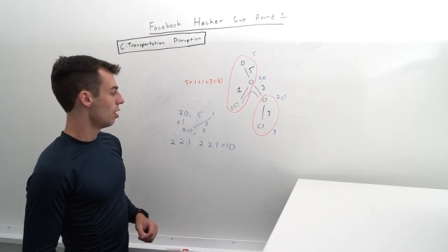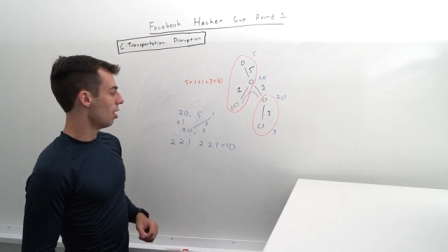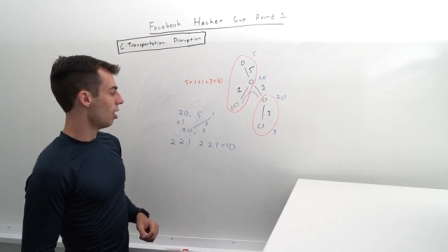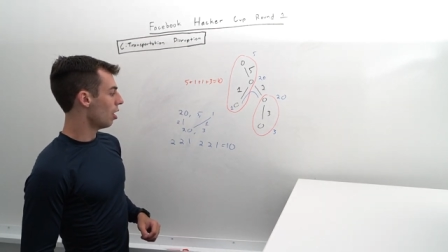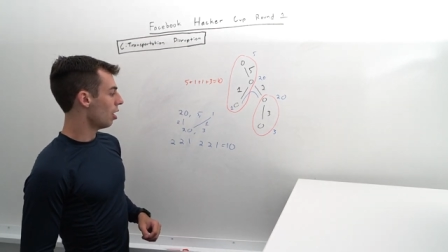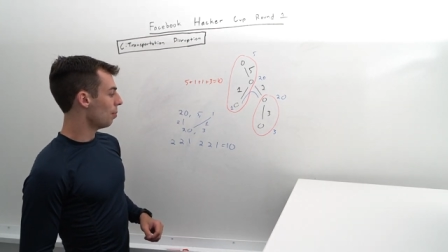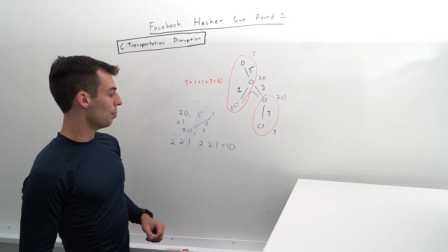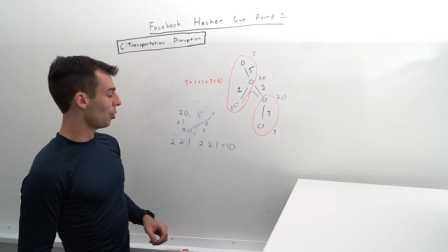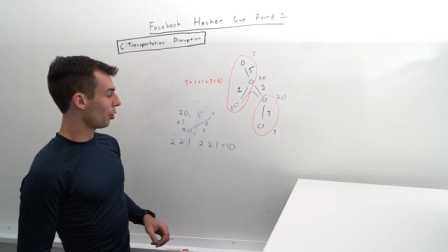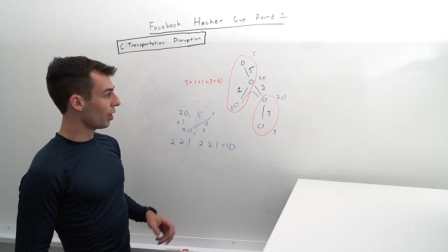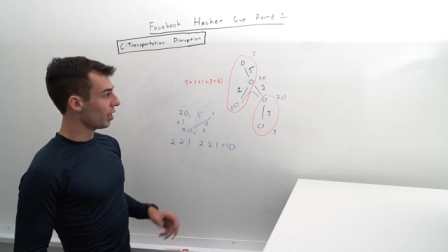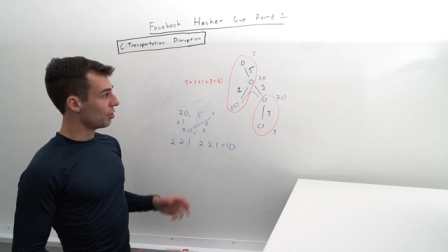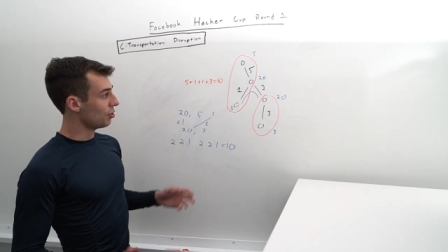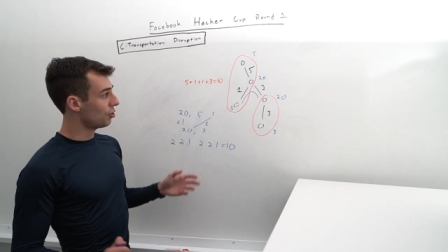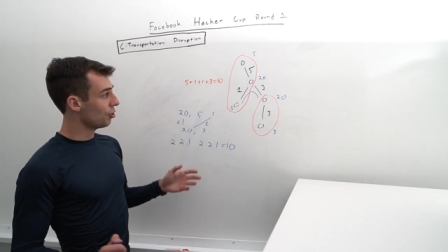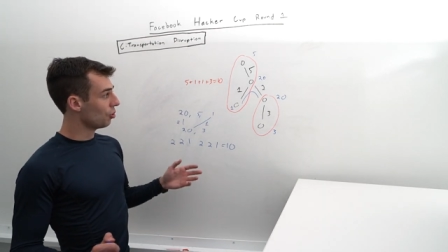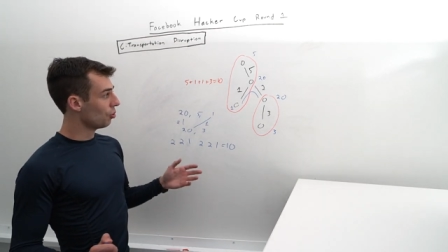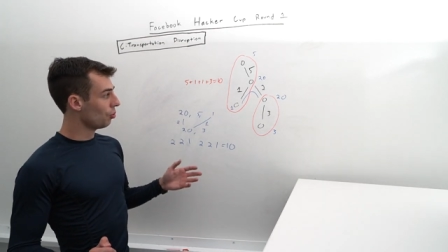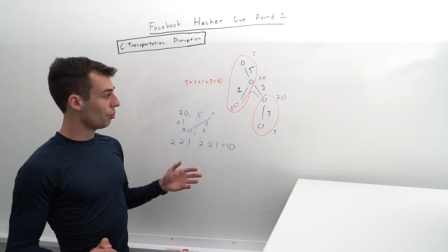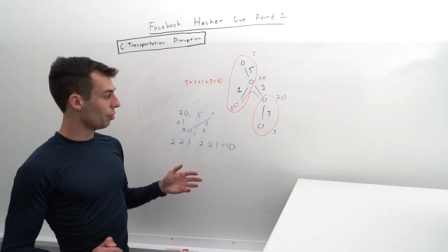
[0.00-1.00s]
Um, okay,
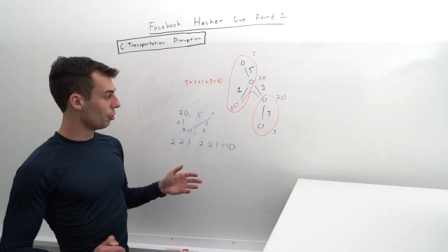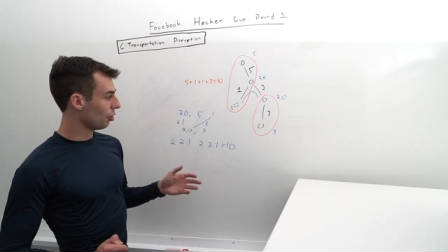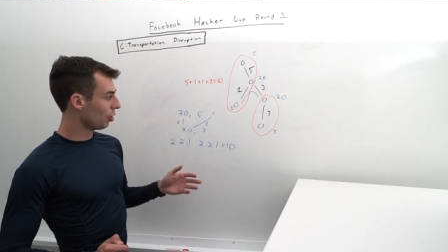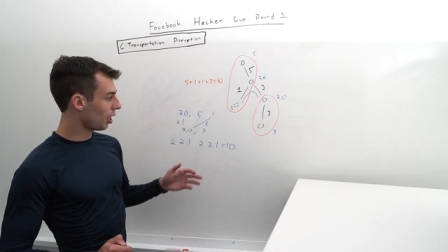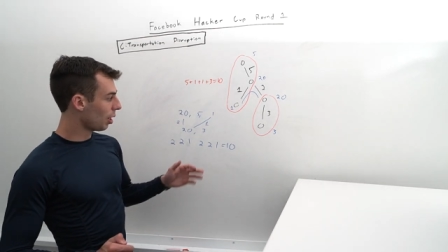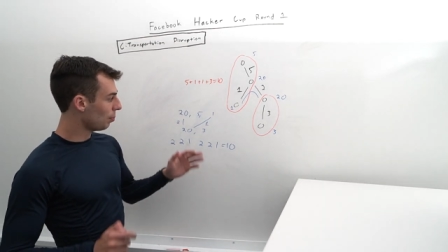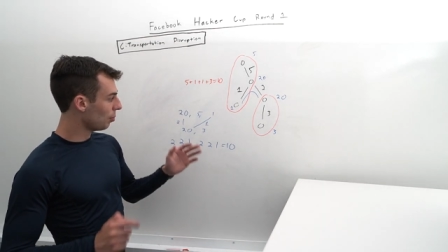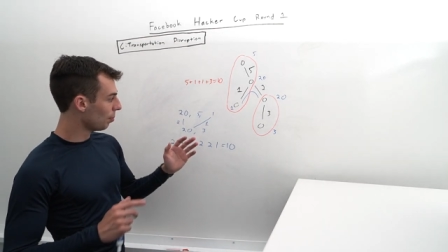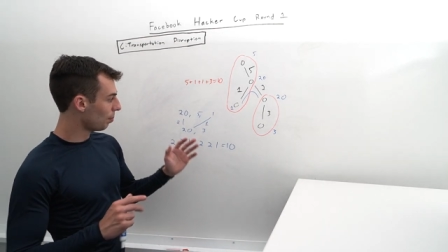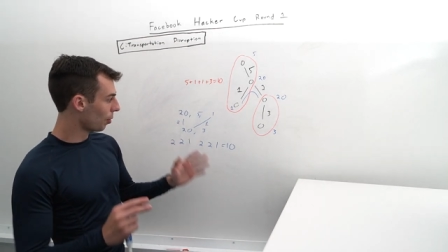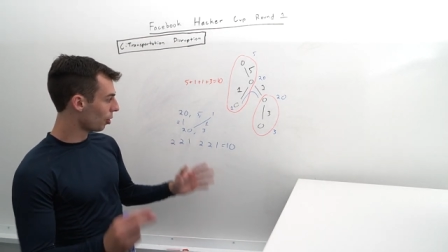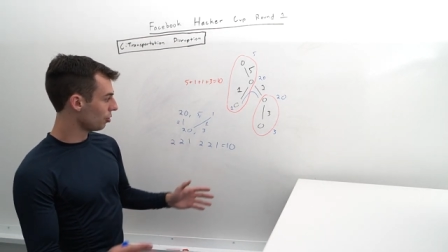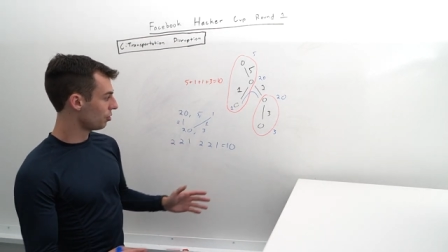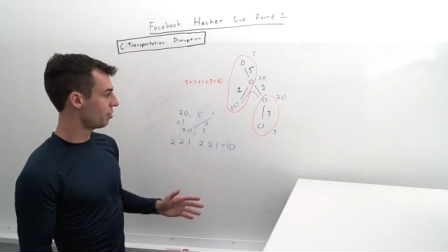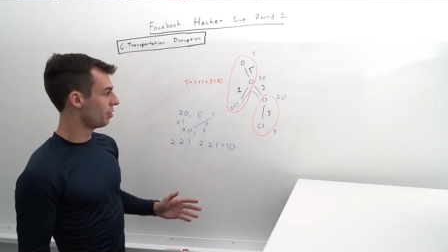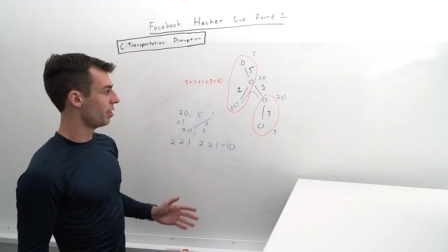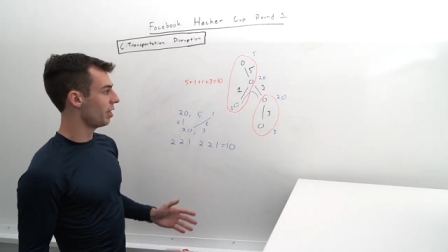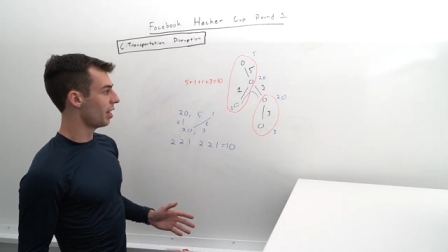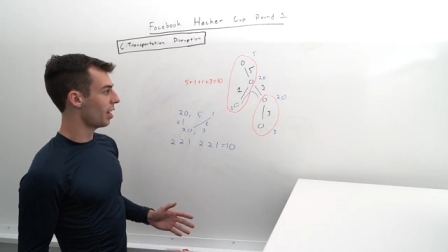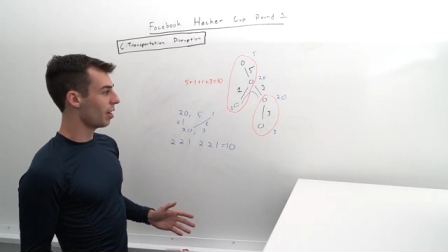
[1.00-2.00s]
so there are a couple
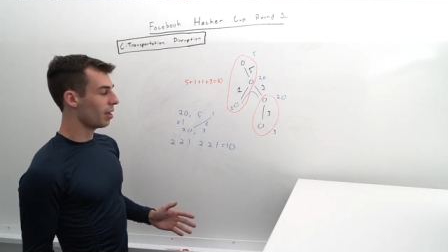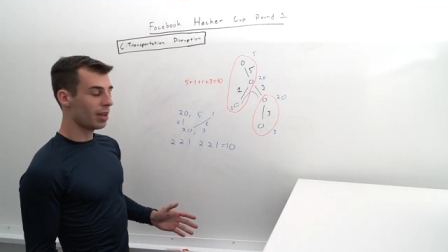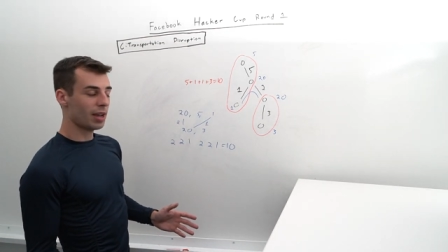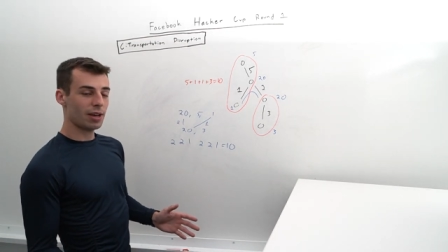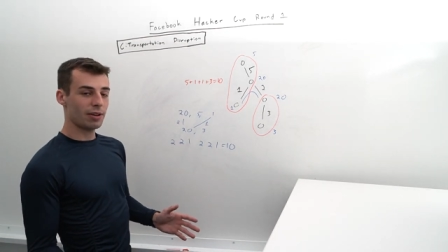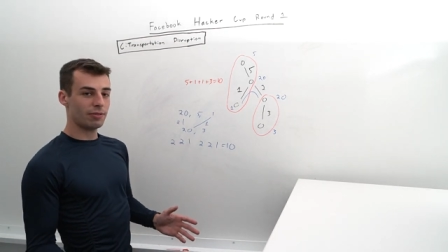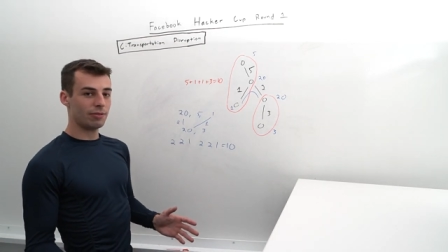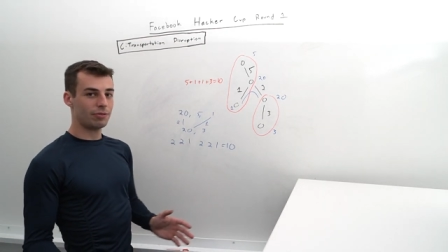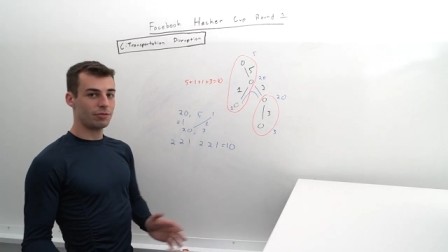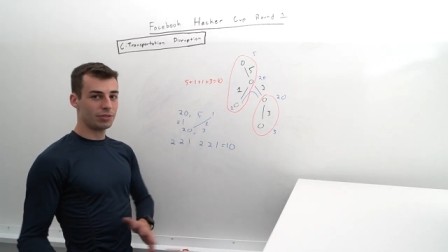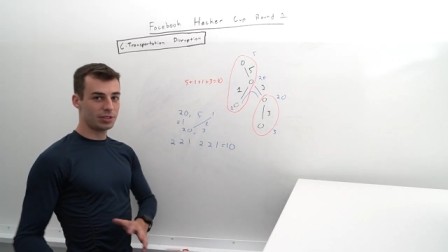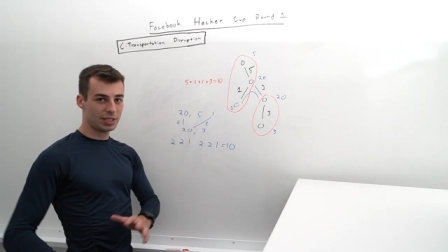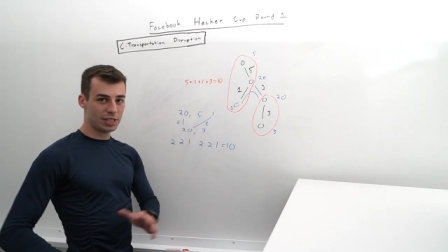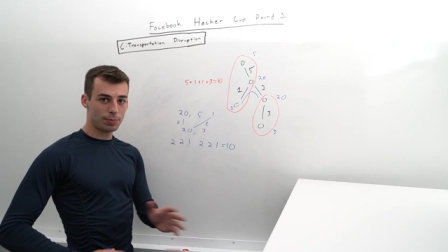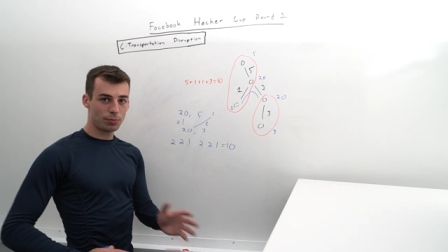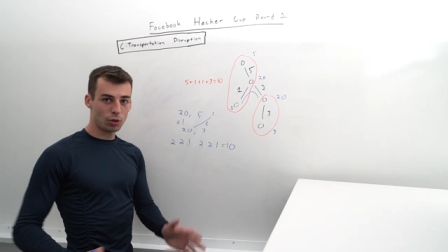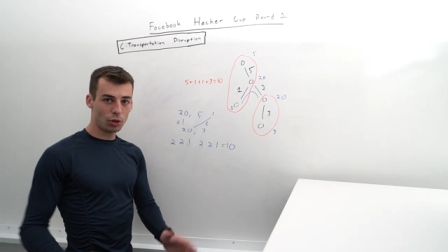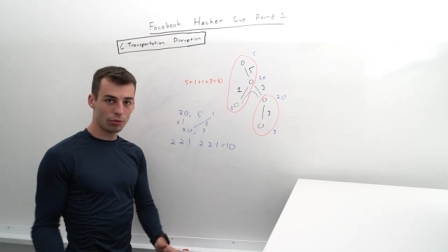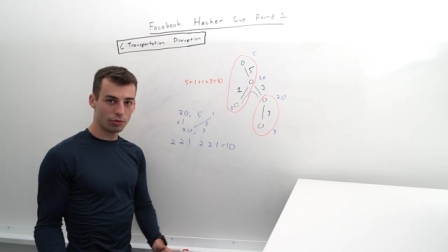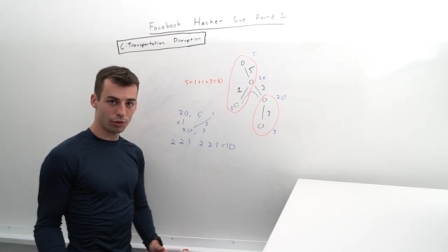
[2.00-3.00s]
parts that I have
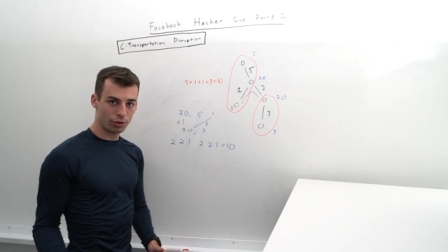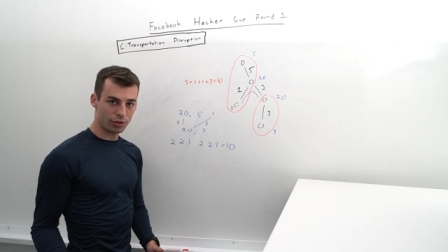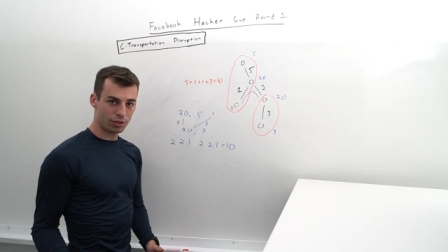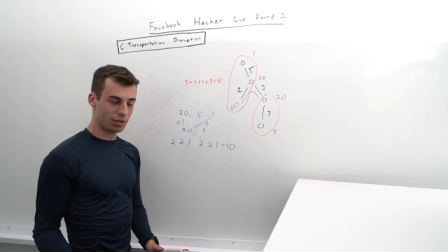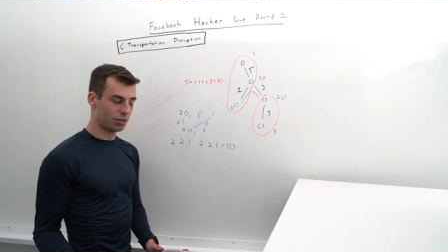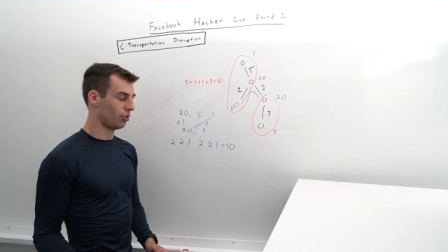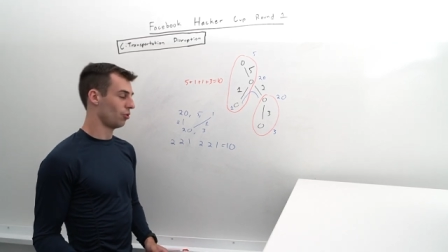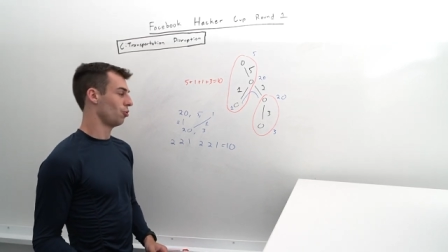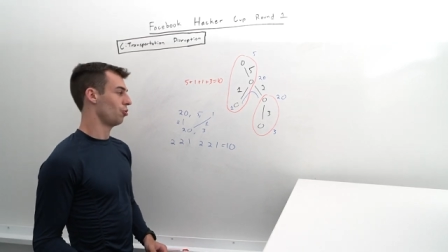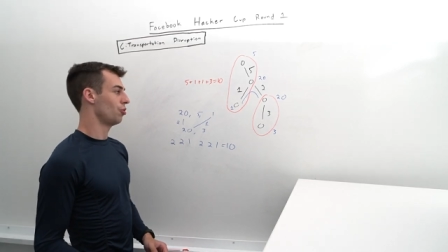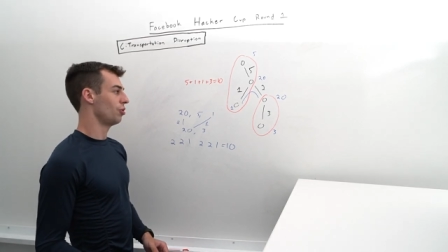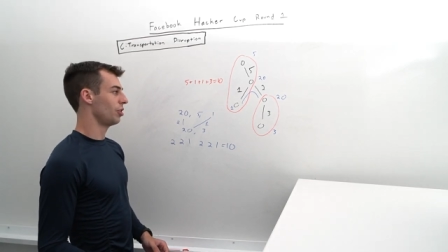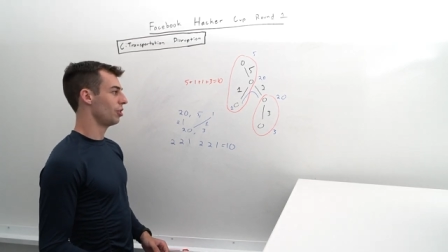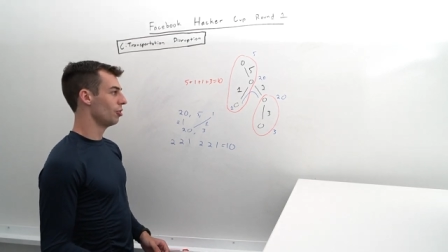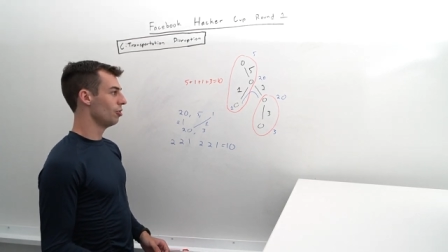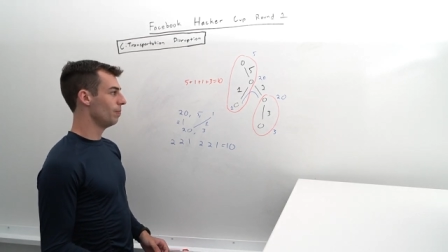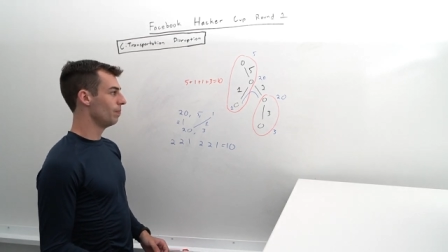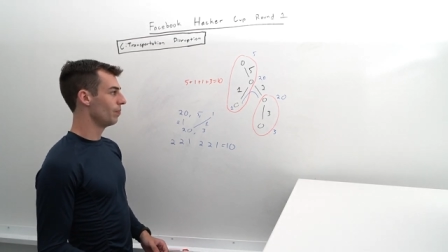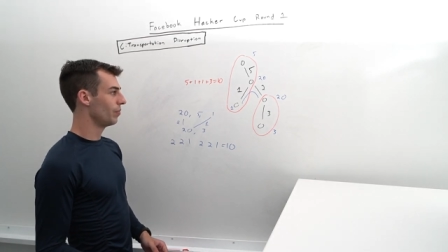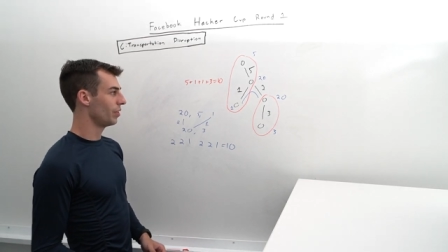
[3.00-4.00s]
skipped over in the solution
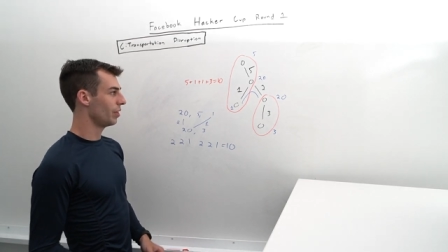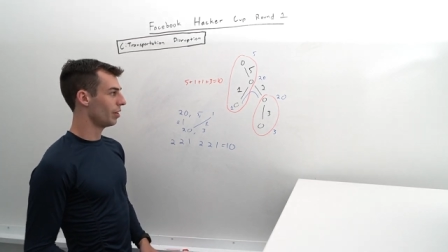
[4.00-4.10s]
here.